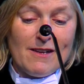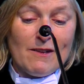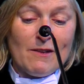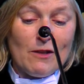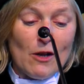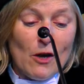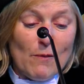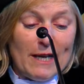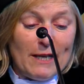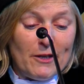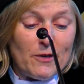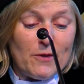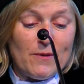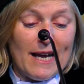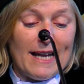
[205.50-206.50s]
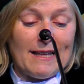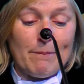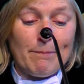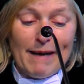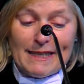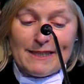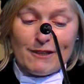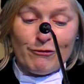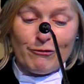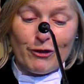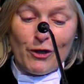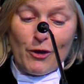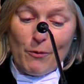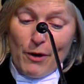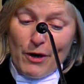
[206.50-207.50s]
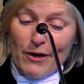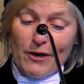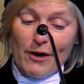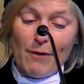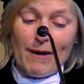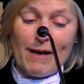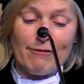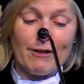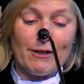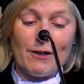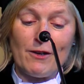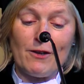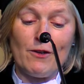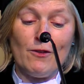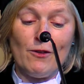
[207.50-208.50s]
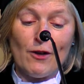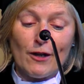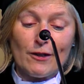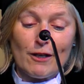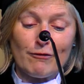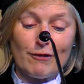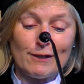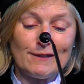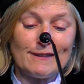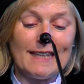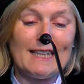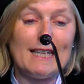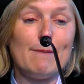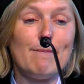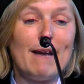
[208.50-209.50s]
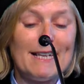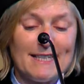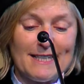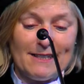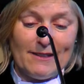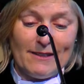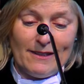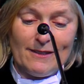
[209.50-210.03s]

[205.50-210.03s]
Knowing you and the passion for your work, however, none of us can imagine